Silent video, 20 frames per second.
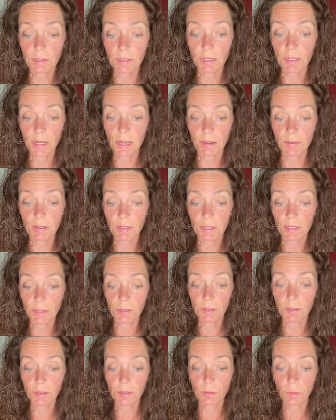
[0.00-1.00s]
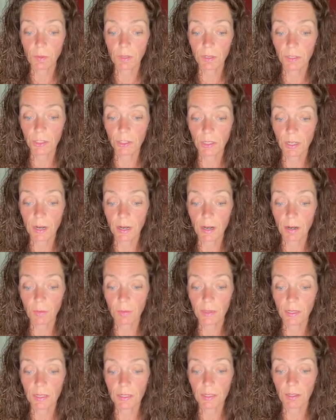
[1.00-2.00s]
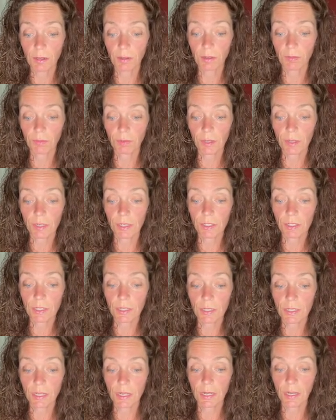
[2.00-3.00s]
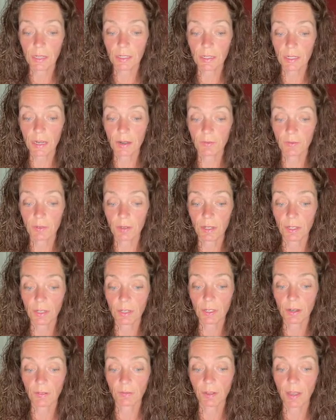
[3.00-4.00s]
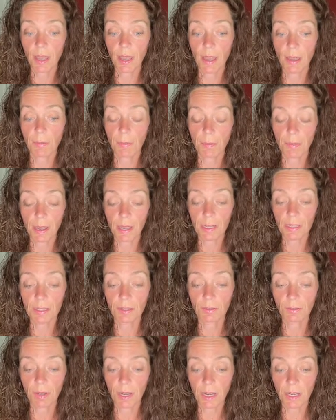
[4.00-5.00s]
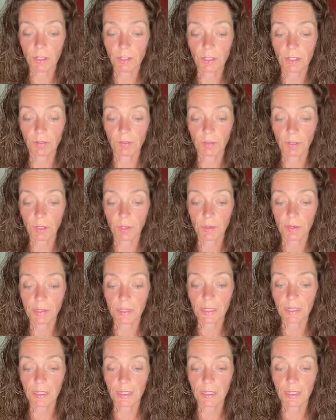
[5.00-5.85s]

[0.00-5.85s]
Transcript: The Navy SEALs were in shock when they saw the footage and said it contained footage of massive ancient ruins.